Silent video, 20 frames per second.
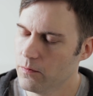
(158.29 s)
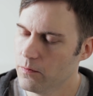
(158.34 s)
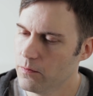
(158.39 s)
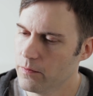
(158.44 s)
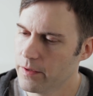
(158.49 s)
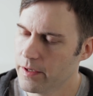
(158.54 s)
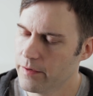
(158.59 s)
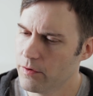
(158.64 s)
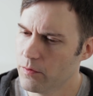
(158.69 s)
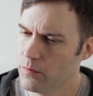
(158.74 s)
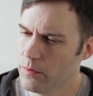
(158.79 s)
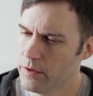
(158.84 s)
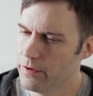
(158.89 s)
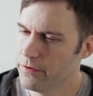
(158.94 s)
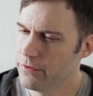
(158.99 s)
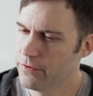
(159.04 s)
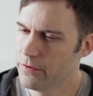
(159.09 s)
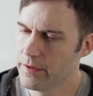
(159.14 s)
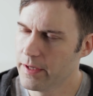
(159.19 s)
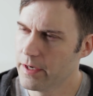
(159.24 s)
whenever it
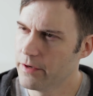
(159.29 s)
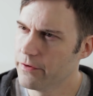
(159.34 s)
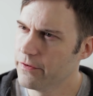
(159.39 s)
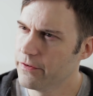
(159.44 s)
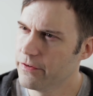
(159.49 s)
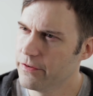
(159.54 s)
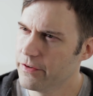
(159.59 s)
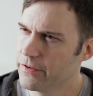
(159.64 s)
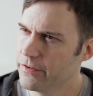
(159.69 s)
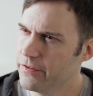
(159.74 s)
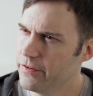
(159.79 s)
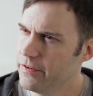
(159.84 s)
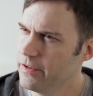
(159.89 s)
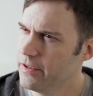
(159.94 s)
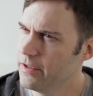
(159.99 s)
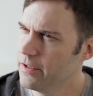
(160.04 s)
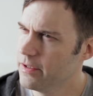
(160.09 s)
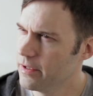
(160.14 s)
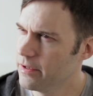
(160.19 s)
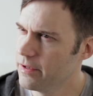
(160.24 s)
was,
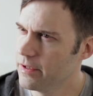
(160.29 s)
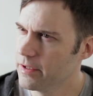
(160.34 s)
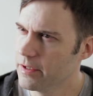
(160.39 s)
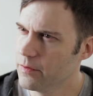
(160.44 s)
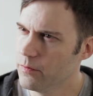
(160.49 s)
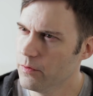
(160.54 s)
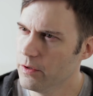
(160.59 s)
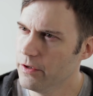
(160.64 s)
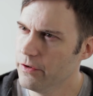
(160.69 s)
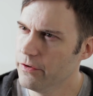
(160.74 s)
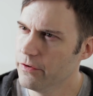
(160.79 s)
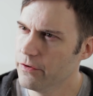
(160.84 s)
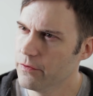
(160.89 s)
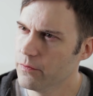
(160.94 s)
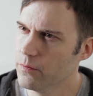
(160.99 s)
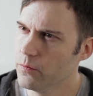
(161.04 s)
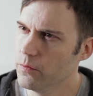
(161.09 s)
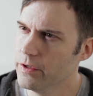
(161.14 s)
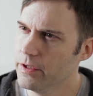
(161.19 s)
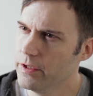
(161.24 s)
2016, I think it was,
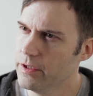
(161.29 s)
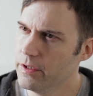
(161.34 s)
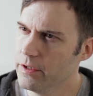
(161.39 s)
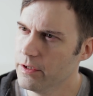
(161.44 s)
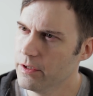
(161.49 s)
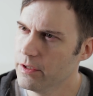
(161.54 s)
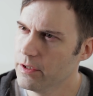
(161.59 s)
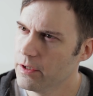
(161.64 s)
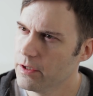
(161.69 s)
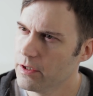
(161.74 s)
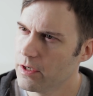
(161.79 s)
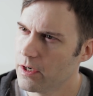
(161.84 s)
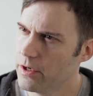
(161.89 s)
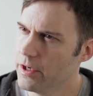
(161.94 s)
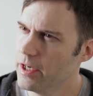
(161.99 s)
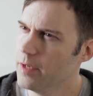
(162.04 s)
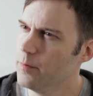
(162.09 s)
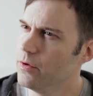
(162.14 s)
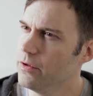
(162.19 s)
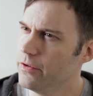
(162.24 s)
we are
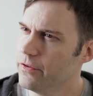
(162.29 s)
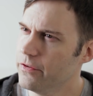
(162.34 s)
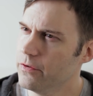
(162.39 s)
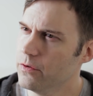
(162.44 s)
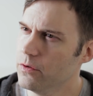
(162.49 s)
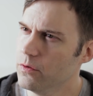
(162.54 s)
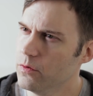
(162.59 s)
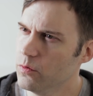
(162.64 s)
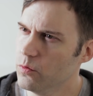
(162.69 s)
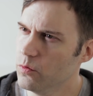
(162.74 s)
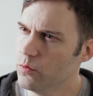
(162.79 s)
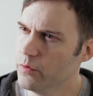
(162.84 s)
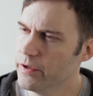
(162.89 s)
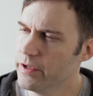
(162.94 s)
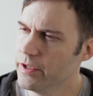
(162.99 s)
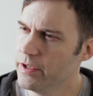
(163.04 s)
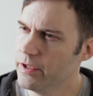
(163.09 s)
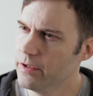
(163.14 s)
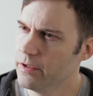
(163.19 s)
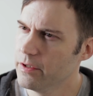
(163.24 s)
able to
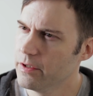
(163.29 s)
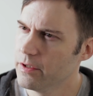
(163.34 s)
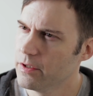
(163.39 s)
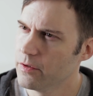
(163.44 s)
re,